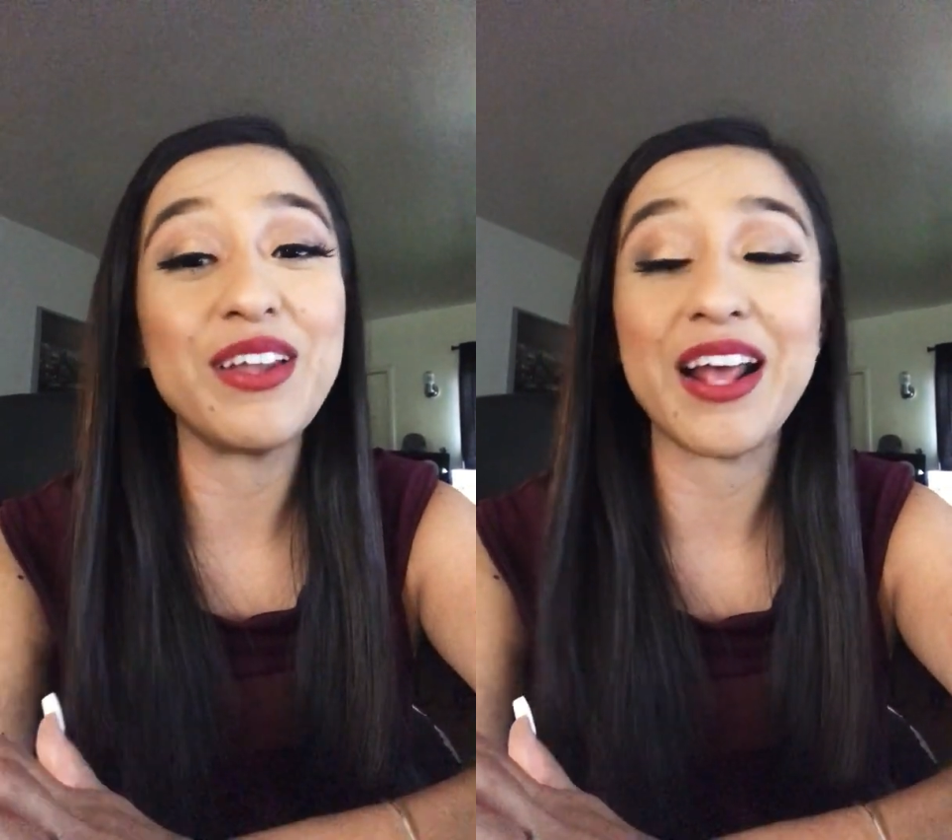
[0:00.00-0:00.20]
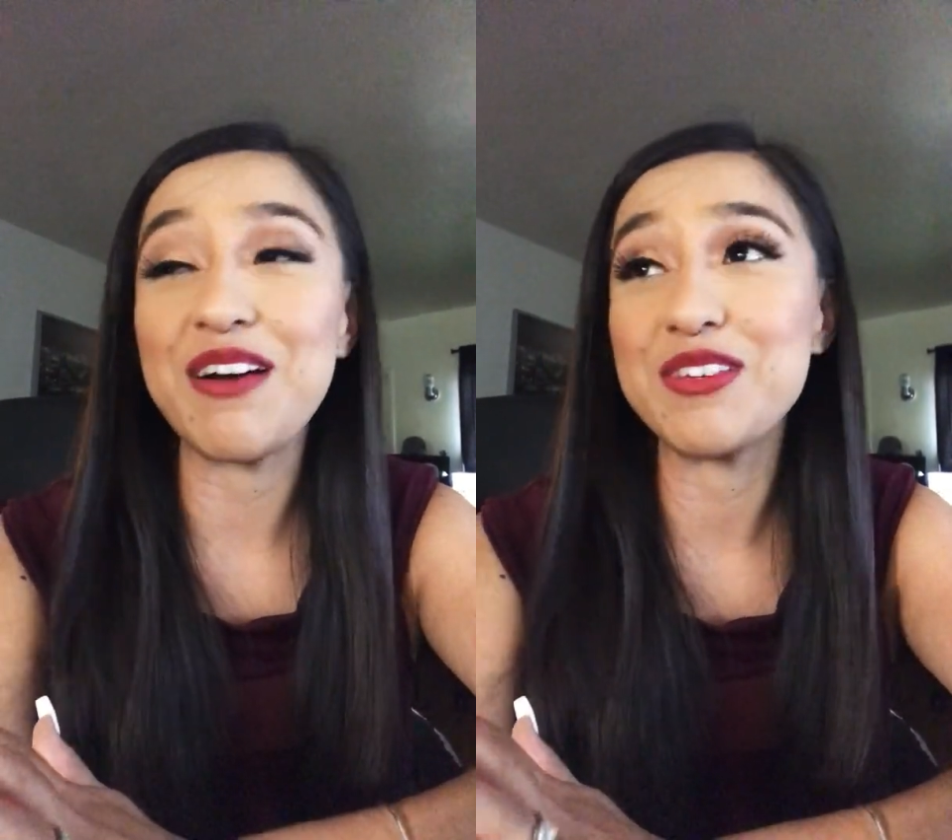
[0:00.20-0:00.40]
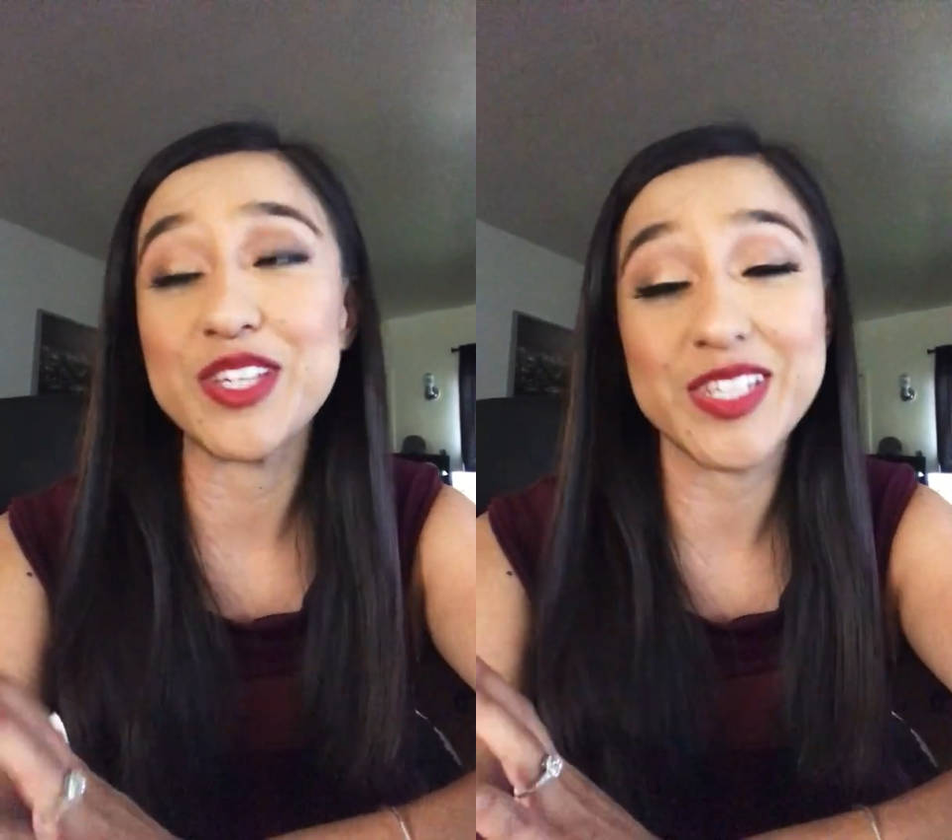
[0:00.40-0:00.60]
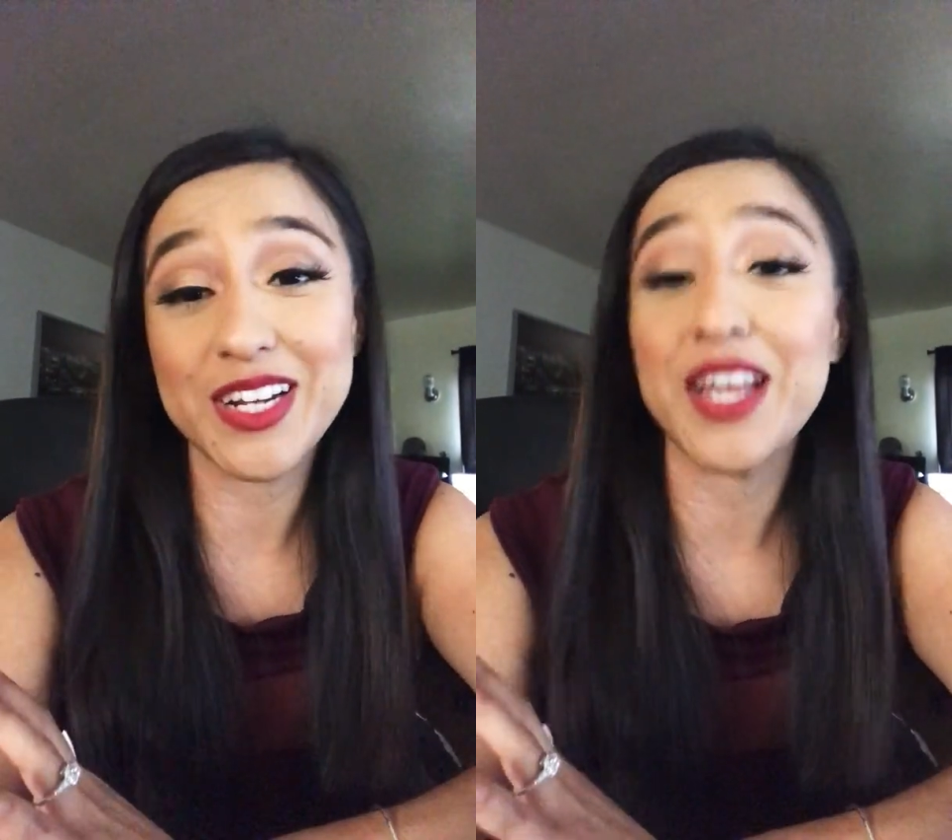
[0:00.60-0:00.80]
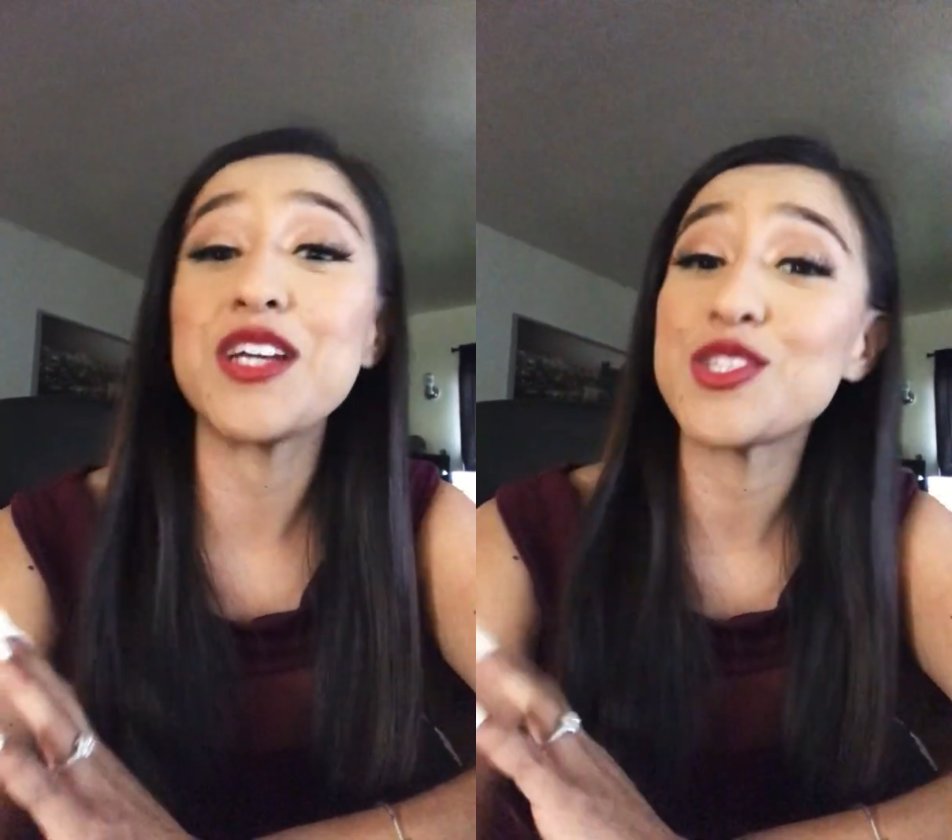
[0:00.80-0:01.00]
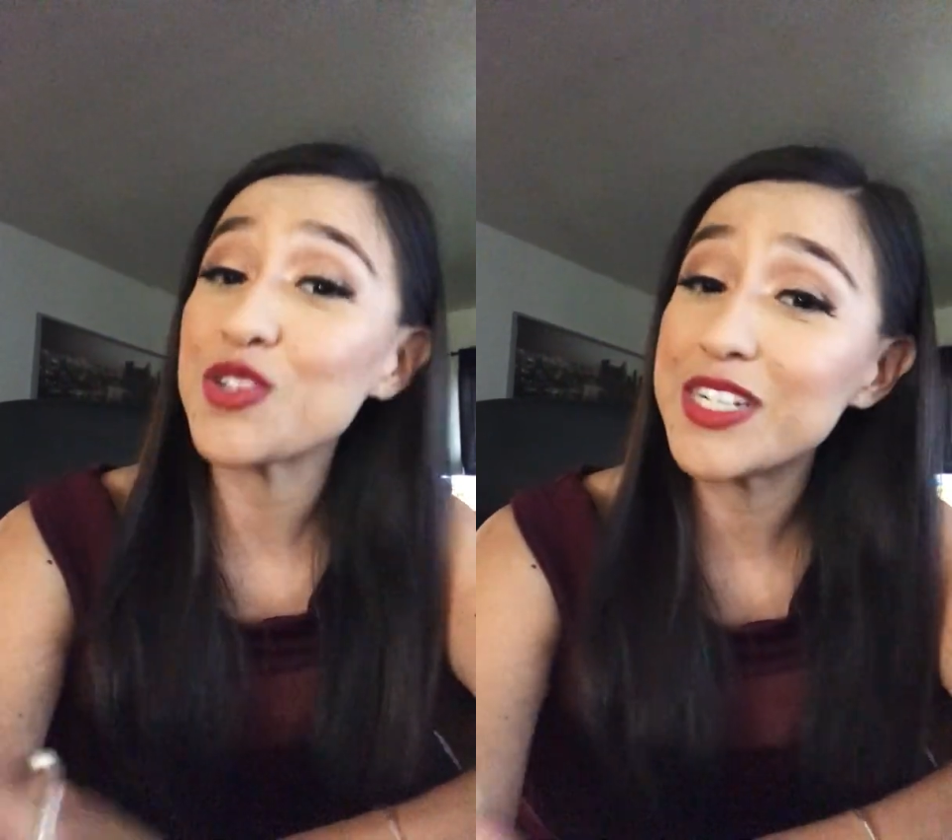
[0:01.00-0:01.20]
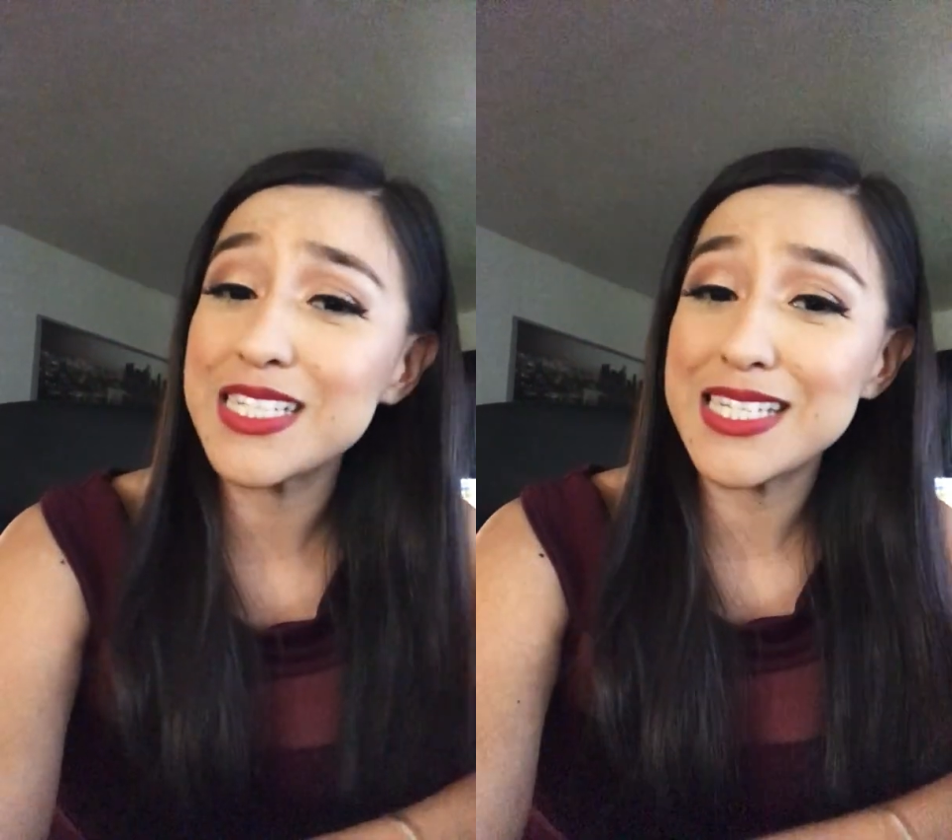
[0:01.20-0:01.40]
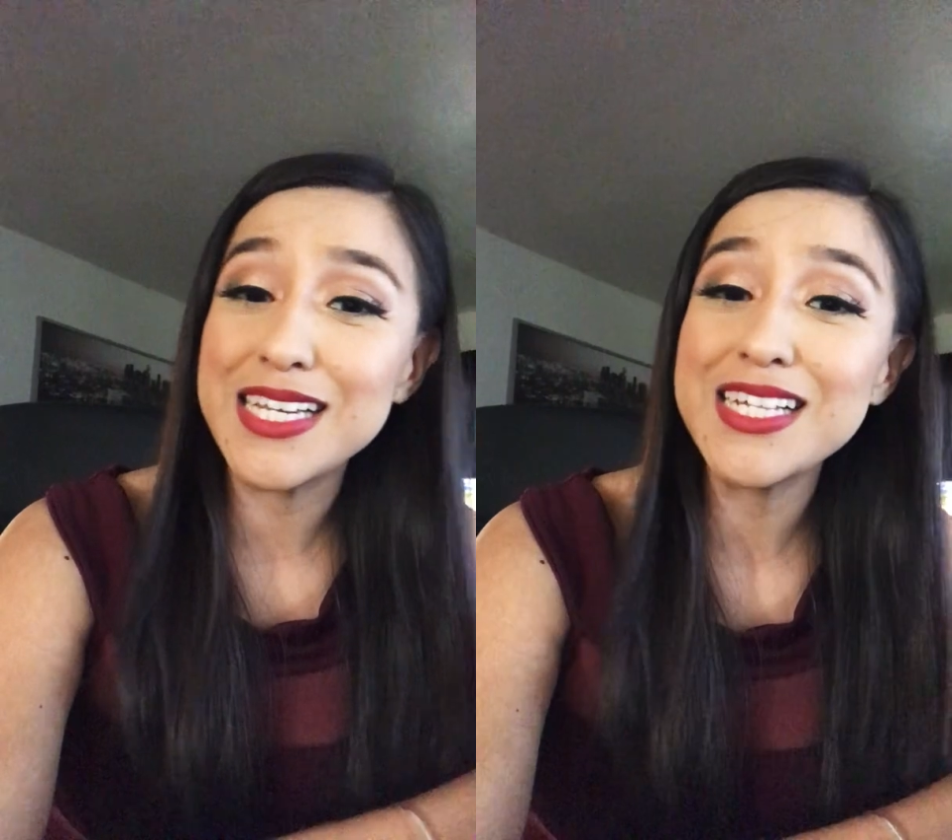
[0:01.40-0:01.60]
like I was just gonna get straight
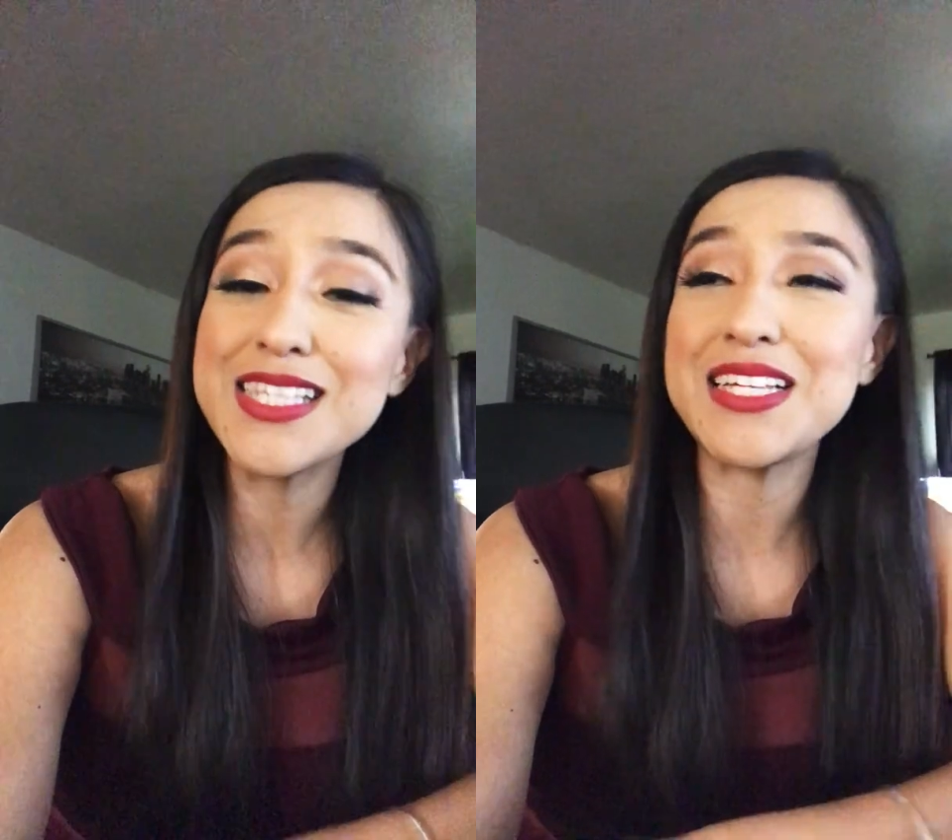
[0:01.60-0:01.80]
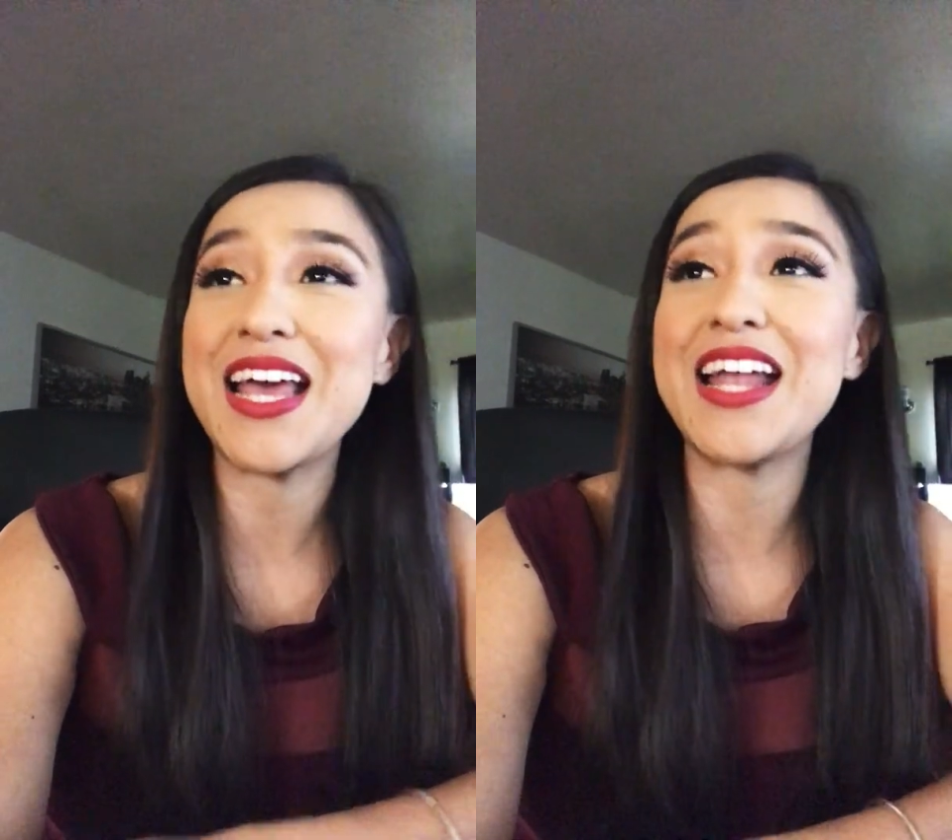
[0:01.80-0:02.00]
C's,